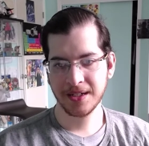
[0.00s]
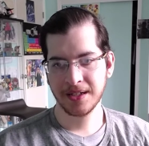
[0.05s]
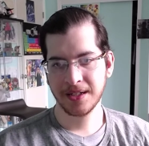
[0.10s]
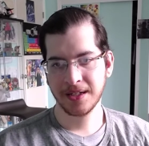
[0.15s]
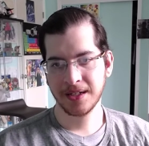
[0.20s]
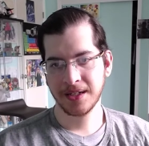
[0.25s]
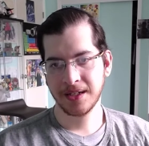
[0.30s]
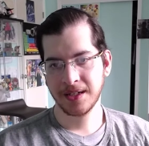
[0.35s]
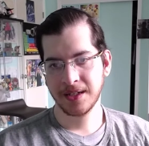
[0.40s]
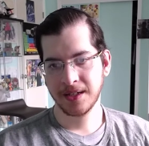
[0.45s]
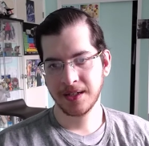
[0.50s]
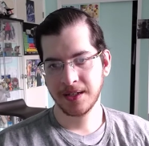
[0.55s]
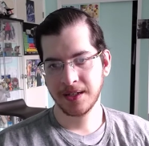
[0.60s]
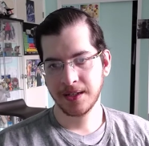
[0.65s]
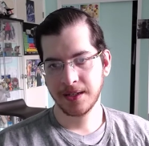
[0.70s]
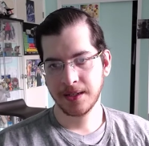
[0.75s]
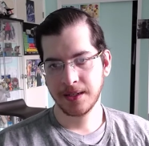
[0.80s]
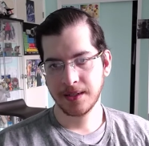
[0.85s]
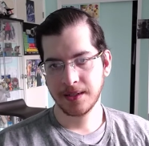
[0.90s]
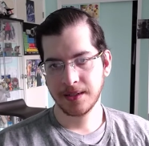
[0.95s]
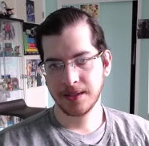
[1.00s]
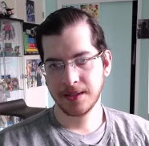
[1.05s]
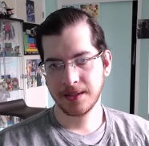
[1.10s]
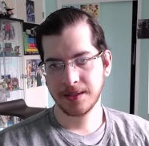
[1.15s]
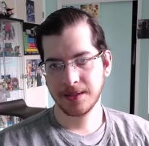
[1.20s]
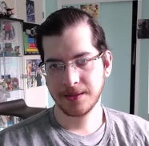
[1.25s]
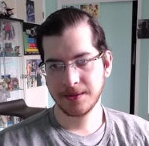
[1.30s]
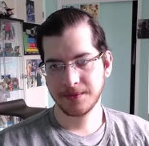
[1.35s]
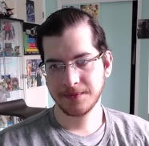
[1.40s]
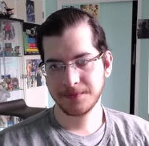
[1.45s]

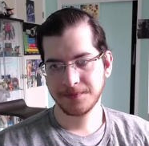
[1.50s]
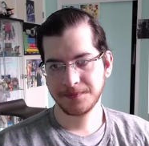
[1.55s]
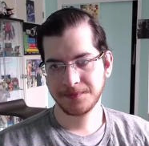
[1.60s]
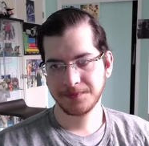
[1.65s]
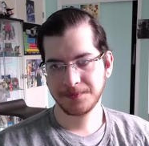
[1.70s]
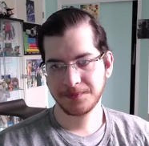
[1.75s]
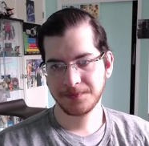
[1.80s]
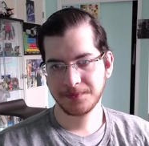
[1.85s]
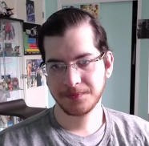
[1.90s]
(silence)